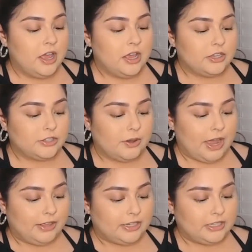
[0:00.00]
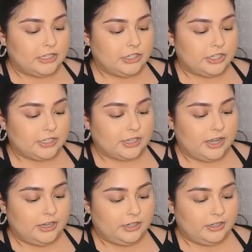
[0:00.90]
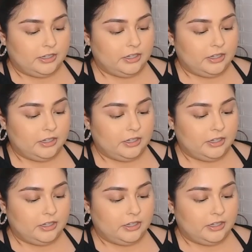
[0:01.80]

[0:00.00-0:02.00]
So I like to just kind of